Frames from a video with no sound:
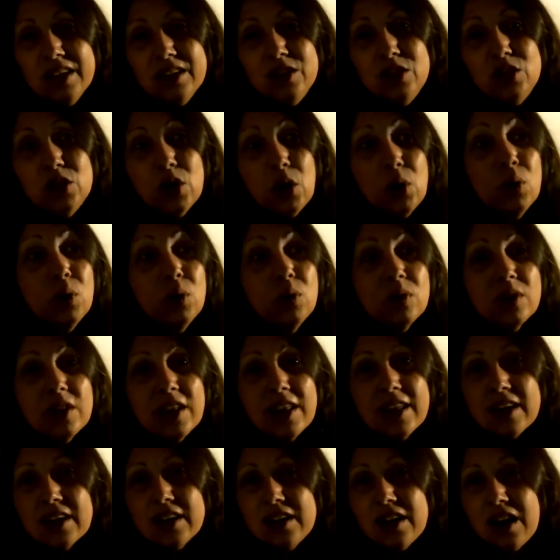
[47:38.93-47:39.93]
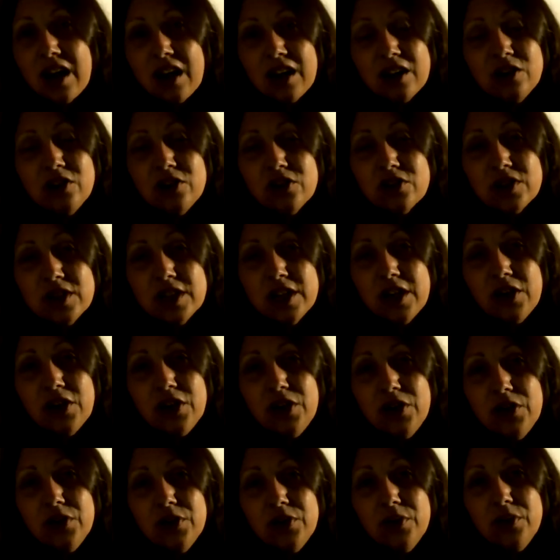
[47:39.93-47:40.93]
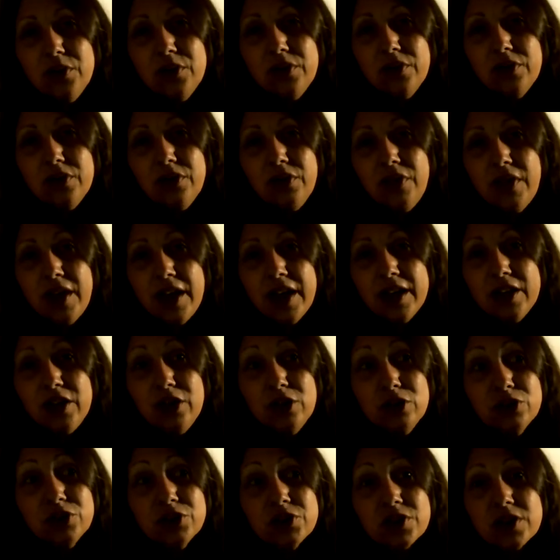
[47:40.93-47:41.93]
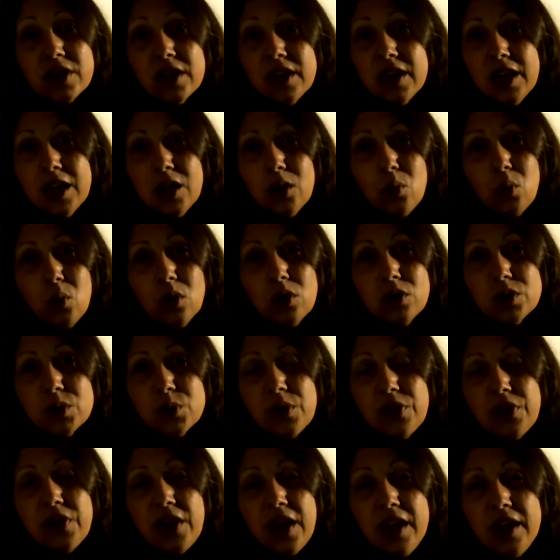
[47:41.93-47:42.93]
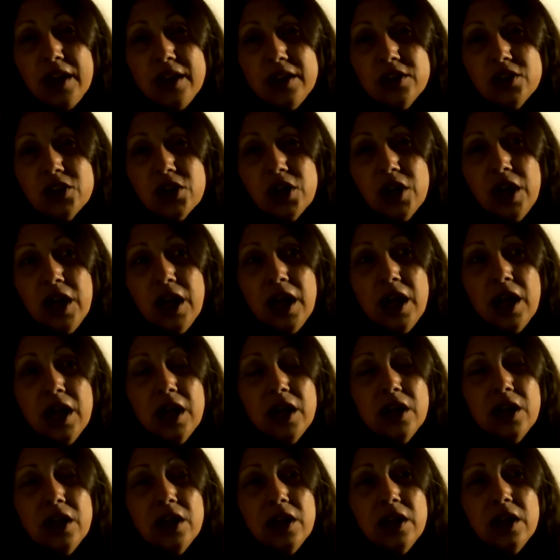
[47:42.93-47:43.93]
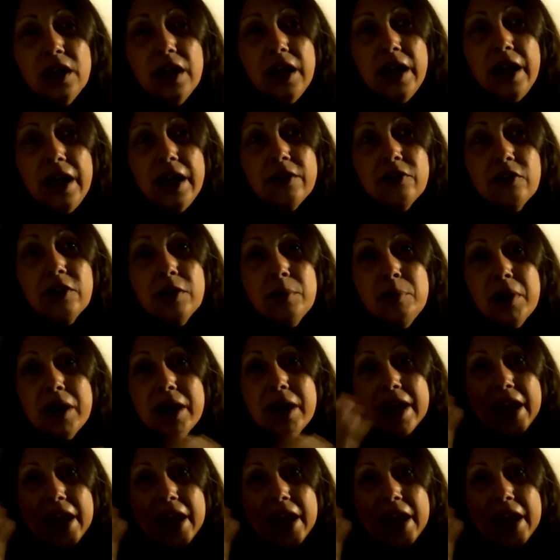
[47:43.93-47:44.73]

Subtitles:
Don't let a doctor tell you that you're just going to get worse with age. Everybody